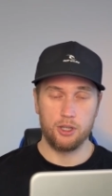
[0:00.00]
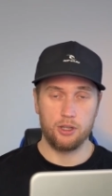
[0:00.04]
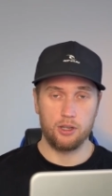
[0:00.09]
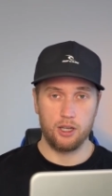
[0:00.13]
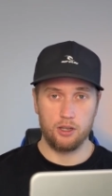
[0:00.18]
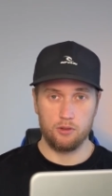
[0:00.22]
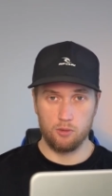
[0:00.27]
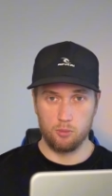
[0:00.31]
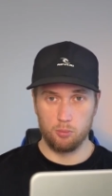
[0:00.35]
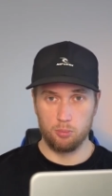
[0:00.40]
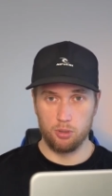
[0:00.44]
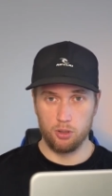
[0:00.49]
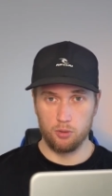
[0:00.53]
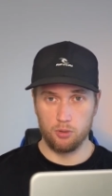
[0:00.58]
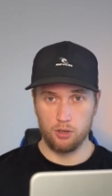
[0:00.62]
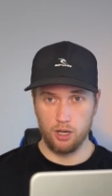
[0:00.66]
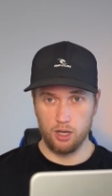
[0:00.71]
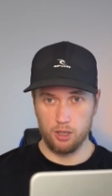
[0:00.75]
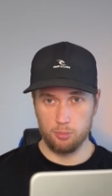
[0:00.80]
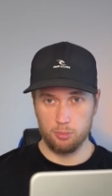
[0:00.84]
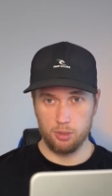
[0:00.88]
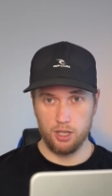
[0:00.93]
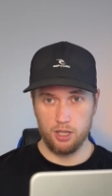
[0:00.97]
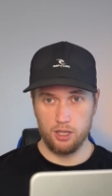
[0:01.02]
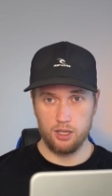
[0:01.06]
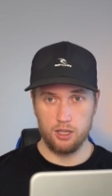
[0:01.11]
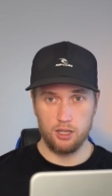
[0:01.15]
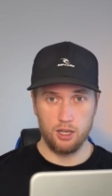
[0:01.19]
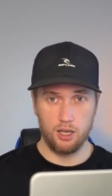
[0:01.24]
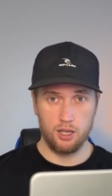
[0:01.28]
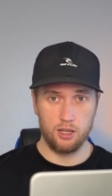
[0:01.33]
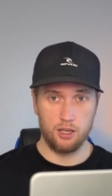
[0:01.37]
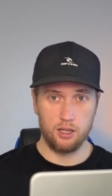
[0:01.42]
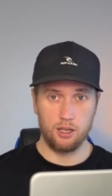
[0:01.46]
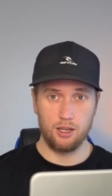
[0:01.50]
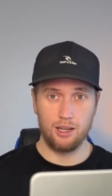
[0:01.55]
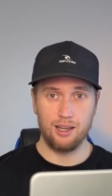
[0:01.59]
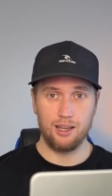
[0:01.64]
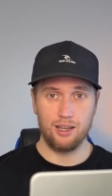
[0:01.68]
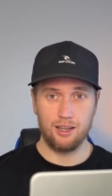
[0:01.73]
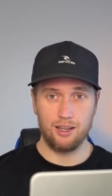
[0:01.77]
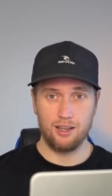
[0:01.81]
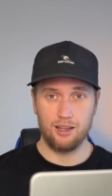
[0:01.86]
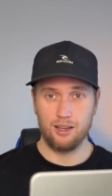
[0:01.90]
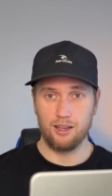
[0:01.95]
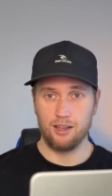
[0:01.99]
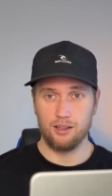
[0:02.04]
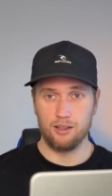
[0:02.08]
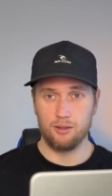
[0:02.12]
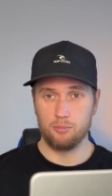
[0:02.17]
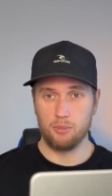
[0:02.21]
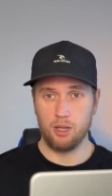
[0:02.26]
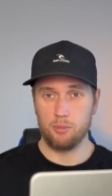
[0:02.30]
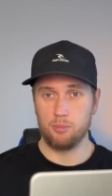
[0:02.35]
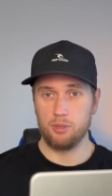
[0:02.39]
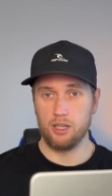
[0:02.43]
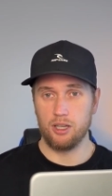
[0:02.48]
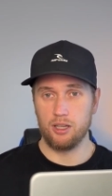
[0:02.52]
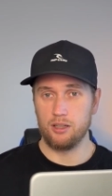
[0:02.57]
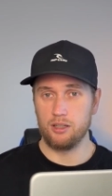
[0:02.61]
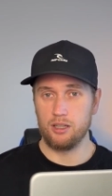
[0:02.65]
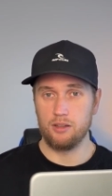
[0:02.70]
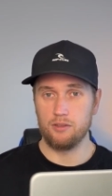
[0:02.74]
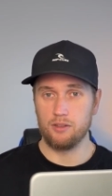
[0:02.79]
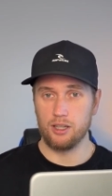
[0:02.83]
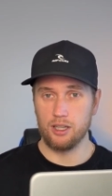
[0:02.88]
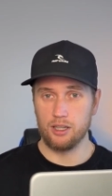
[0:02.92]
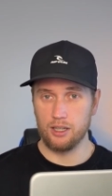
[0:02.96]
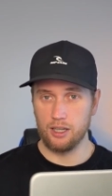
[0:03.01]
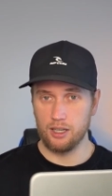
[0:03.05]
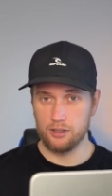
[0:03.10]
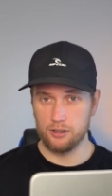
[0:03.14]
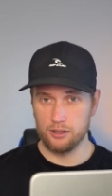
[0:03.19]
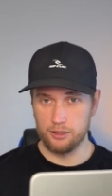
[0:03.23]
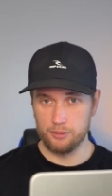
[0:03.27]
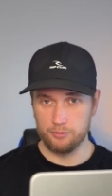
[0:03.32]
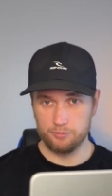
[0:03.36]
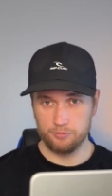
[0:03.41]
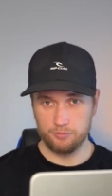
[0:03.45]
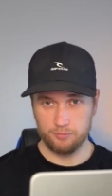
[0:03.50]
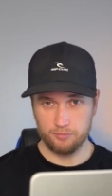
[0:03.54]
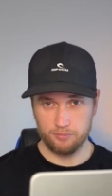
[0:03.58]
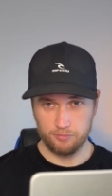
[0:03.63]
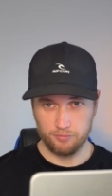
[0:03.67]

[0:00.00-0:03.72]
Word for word: You can even build IP and then eh, maybe even an exit.